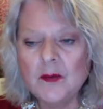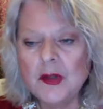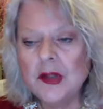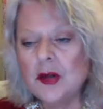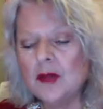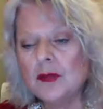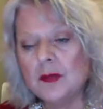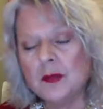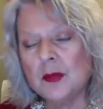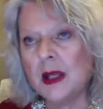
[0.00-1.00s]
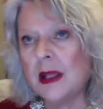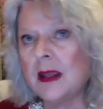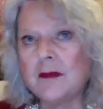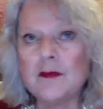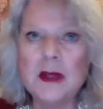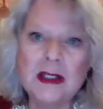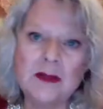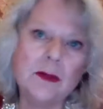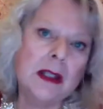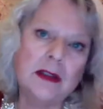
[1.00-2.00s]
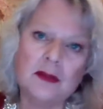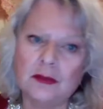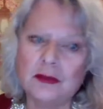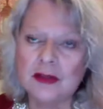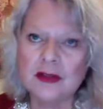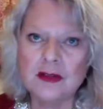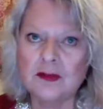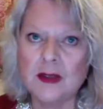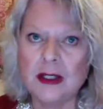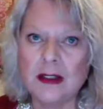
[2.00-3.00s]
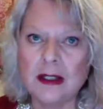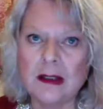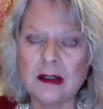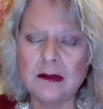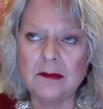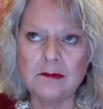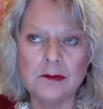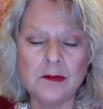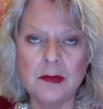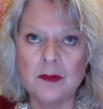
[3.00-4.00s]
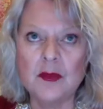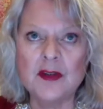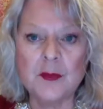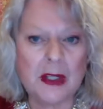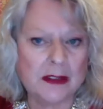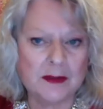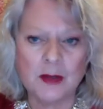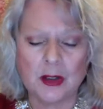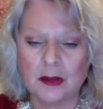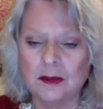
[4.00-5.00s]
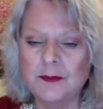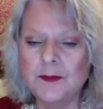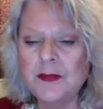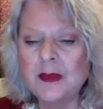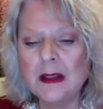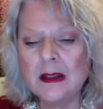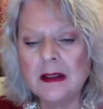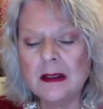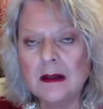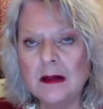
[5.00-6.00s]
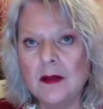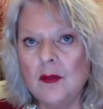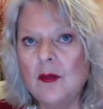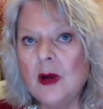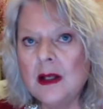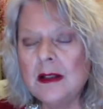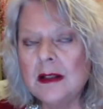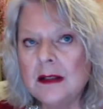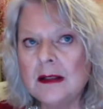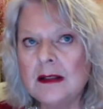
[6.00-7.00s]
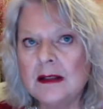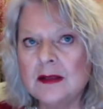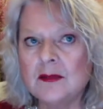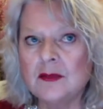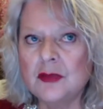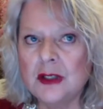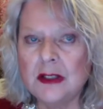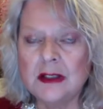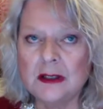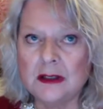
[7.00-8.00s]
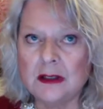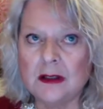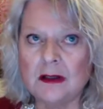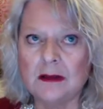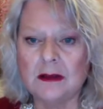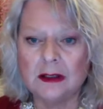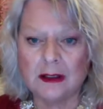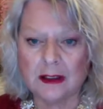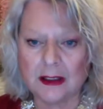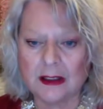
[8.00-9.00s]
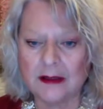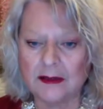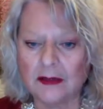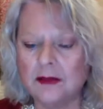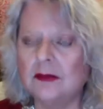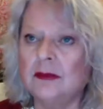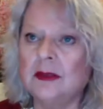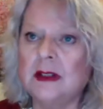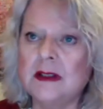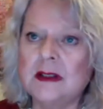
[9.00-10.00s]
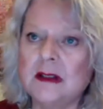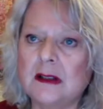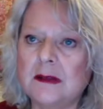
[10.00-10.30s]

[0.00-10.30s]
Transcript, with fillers: You know, I have many mentors and I respect them all. One that is really on a high tone is